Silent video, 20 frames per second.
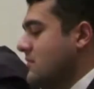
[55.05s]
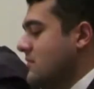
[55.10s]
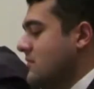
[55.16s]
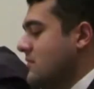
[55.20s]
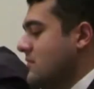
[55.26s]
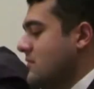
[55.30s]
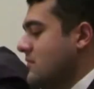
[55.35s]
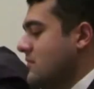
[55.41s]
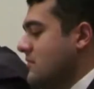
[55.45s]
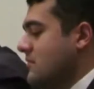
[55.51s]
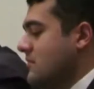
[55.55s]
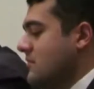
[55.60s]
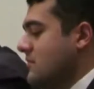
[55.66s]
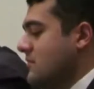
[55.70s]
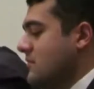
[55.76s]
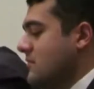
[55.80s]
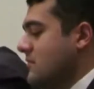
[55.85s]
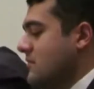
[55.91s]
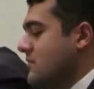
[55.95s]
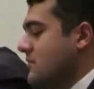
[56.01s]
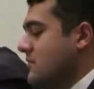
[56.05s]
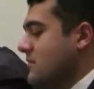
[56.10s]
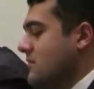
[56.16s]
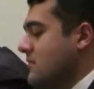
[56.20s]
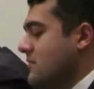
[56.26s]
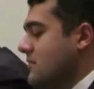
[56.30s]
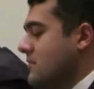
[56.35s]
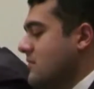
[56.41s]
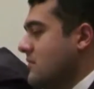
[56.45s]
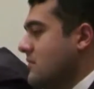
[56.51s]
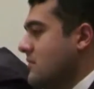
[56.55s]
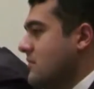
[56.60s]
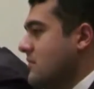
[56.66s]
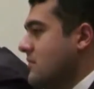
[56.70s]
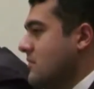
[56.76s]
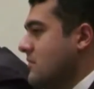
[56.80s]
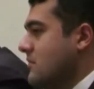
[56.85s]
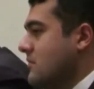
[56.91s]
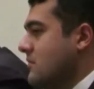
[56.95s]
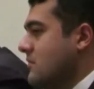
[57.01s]

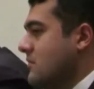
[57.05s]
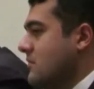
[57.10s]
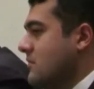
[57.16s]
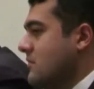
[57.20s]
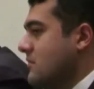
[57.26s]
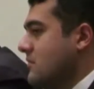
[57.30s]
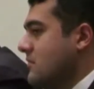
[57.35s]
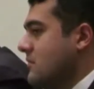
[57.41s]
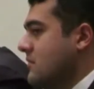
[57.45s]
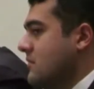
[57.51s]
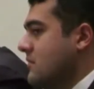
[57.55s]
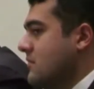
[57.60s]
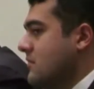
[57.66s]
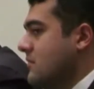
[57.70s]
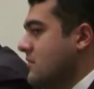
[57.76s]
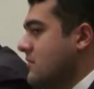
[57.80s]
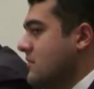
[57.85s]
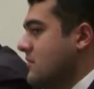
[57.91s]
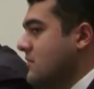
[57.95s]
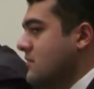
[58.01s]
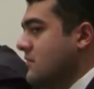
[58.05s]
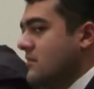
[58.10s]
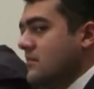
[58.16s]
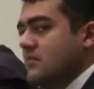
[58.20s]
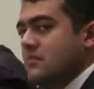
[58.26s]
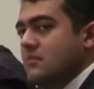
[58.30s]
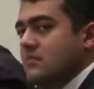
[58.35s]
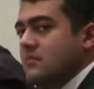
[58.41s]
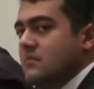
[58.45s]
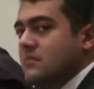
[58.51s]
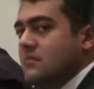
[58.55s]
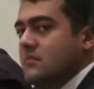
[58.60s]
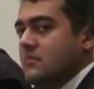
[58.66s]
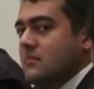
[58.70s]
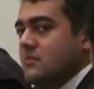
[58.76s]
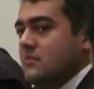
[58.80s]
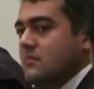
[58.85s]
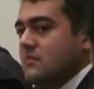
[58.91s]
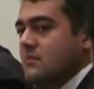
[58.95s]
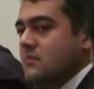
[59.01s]

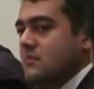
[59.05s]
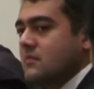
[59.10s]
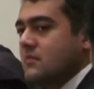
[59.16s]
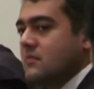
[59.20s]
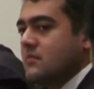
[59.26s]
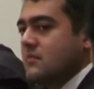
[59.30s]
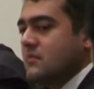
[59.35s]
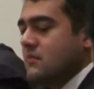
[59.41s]
The person shown says nothing.